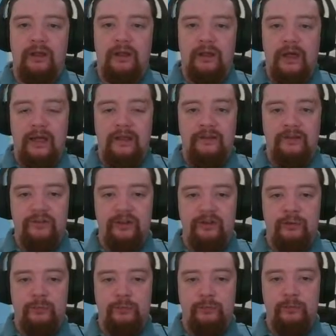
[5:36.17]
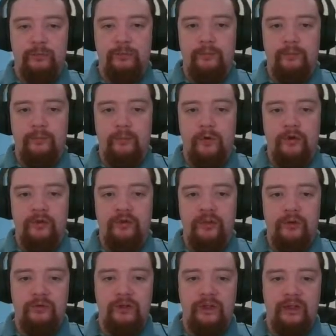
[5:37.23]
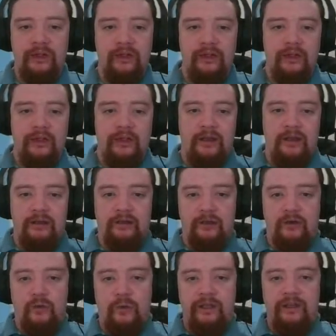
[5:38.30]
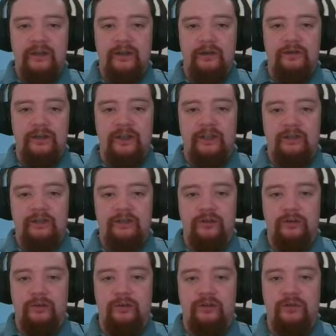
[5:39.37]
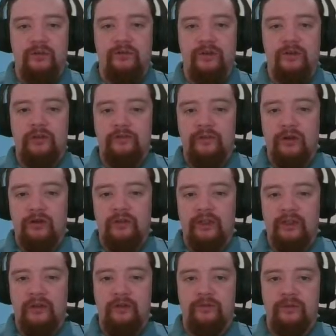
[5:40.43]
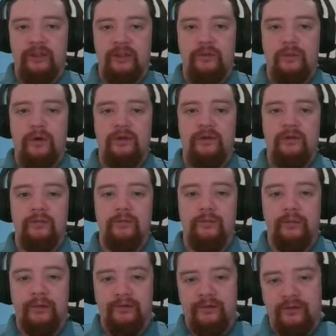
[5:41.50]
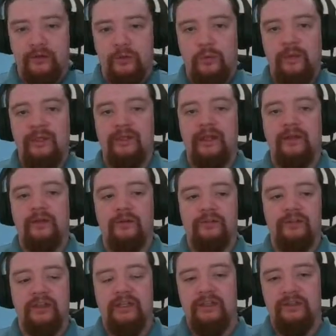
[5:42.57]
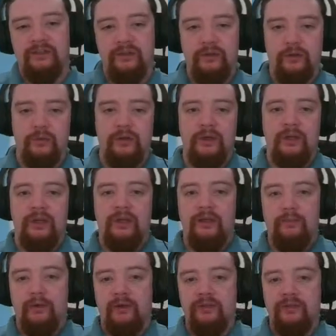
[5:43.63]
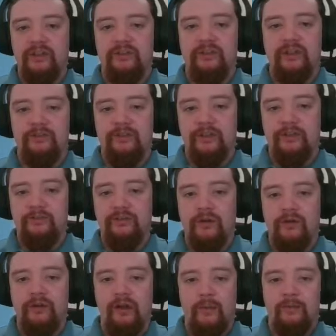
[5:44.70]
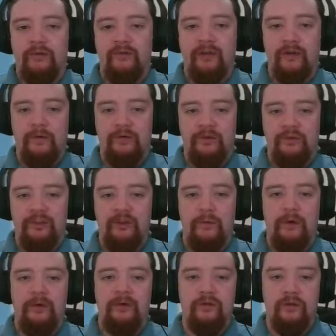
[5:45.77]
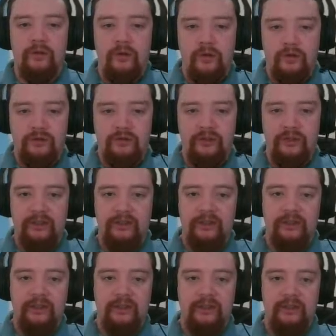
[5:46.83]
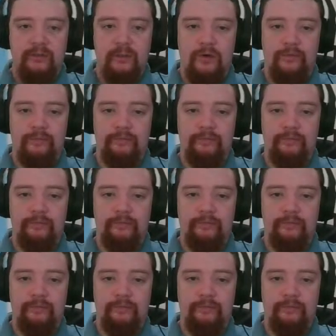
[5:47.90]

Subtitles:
And it's worth noting the queen goes to e2. So it's not the rook that goes to e1, but it's the queen that goes to e2, because this gives this rook the option of going to d1 or to e1.